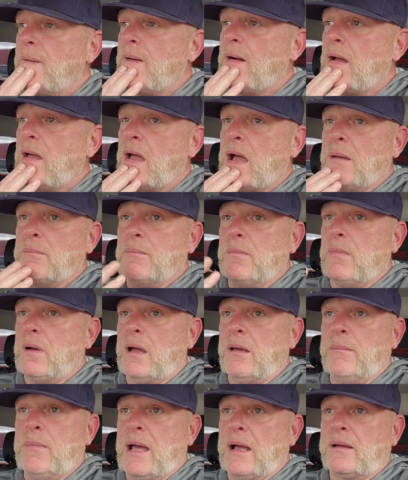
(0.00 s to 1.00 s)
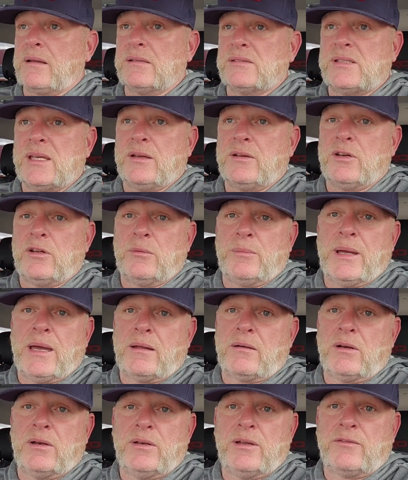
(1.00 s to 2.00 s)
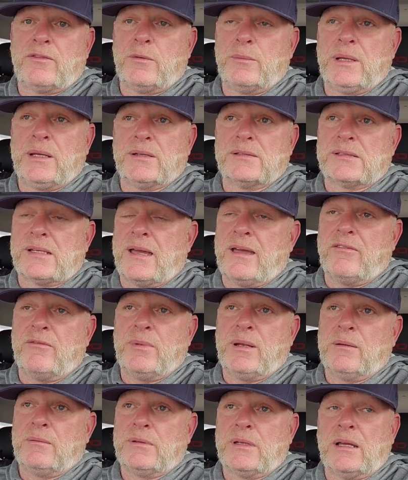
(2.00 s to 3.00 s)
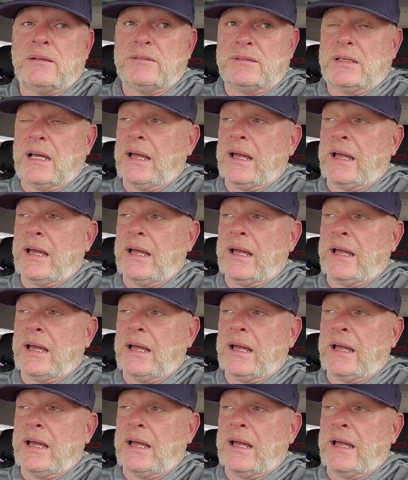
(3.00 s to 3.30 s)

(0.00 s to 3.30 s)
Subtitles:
I'm not going to say good or bad or indifferent, because I haven't been able to.